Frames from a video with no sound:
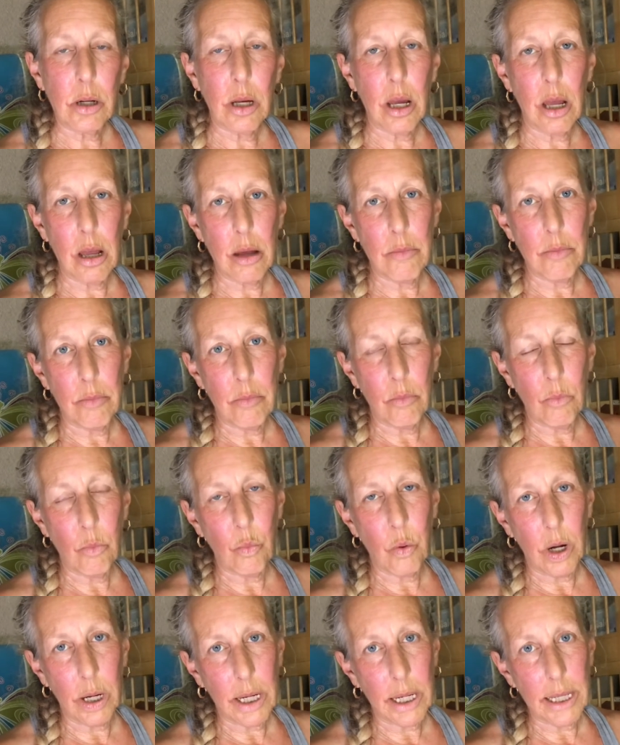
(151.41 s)
Um,
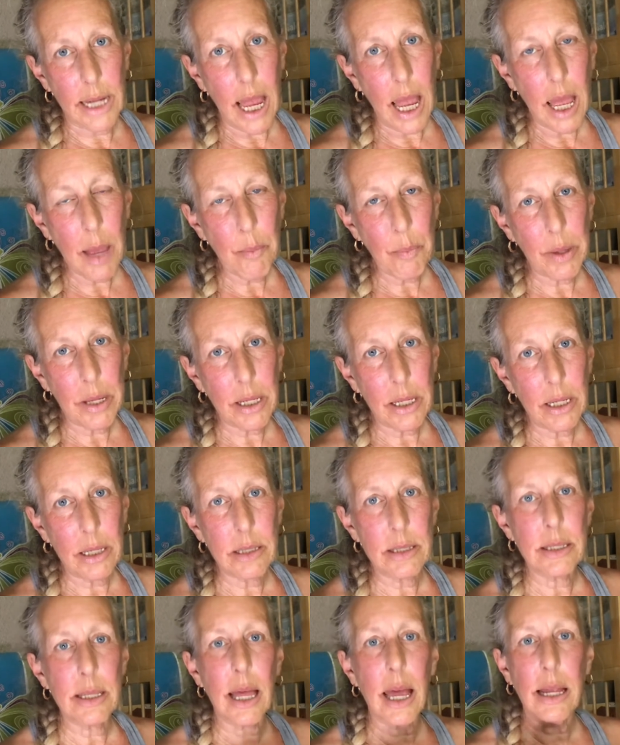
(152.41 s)
what can happen
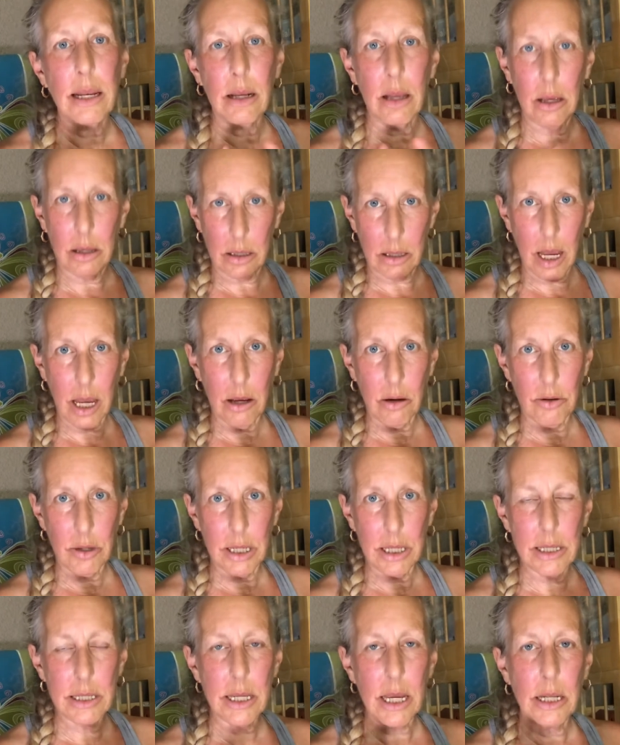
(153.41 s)
is that I
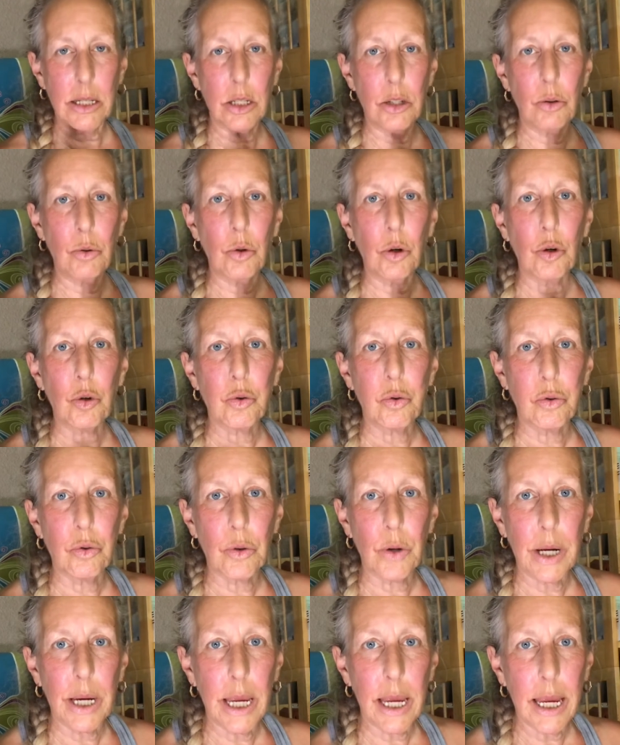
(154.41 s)
already said you
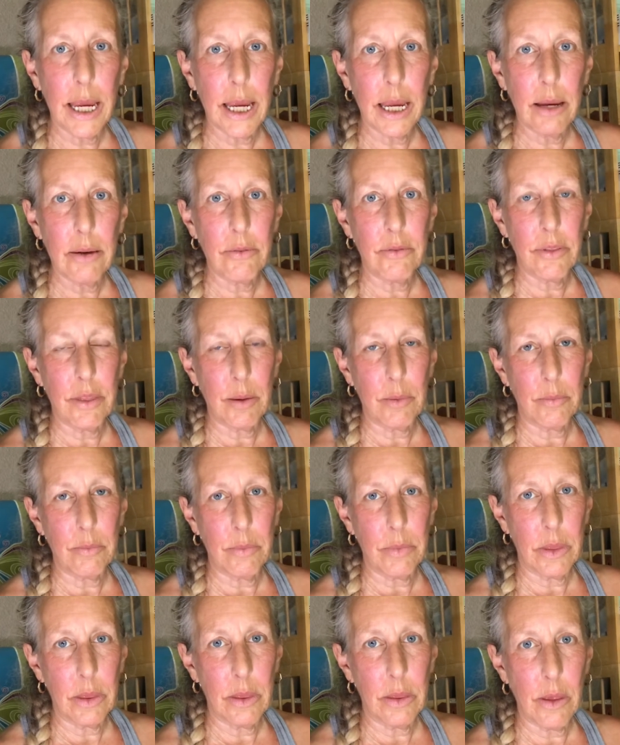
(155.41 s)
crave the,
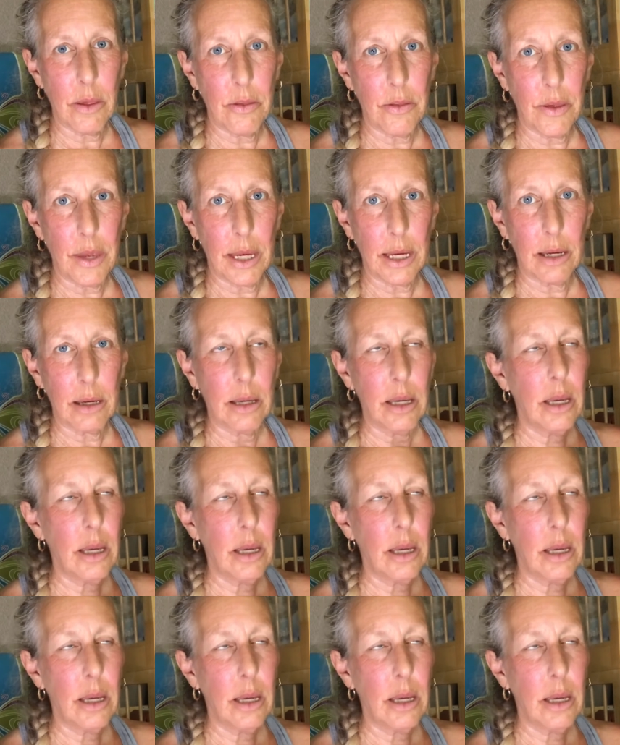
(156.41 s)
the thing.